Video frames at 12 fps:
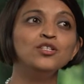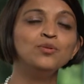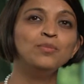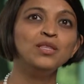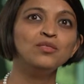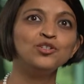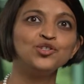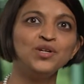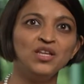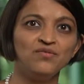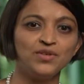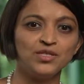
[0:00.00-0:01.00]
to meet the
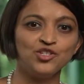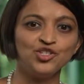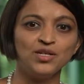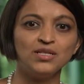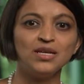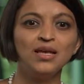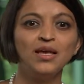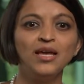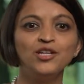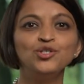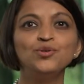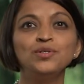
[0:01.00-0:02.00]
treating physicians,
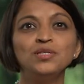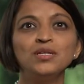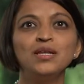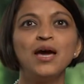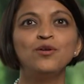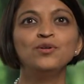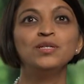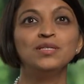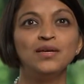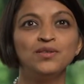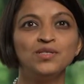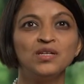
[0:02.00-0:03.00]
and to understand how to
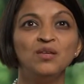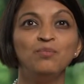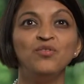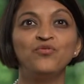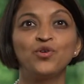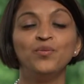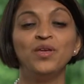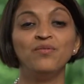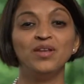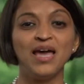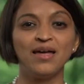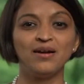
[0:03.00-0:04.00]
design the study before we
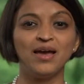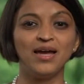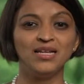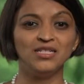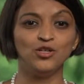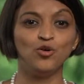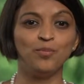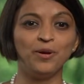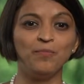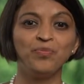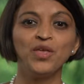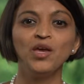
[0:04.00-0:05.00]
even had an IND
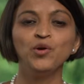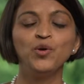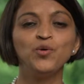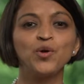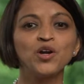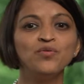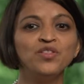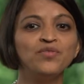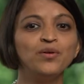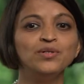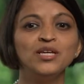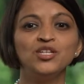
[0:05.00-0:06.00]
open. We work with
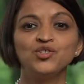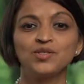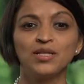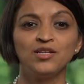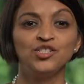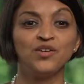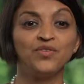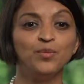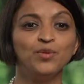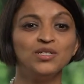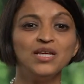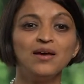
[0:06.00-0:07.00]
foundations like Jeffrey
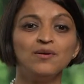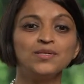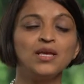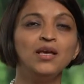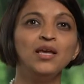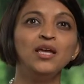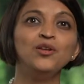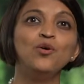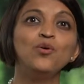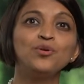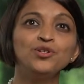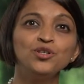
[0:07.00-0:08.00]
Modell's in
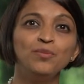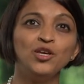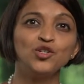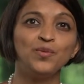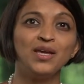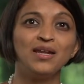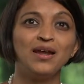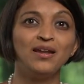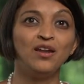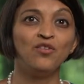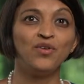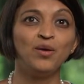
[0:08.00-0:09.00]
order to make sure we can
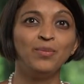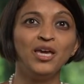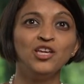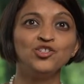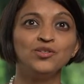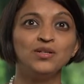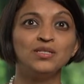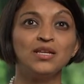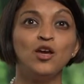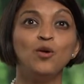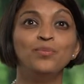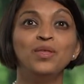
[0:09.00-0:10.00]
identify patients
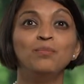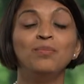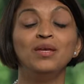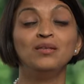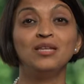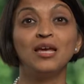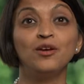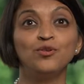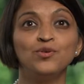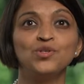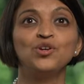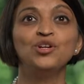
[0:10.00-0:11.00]
and help them be
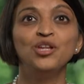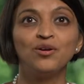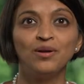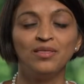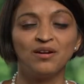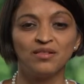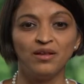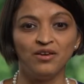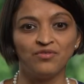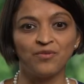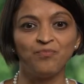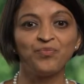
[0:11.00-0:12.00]
diagnosed earlier in their
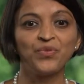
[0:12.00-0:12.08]
life.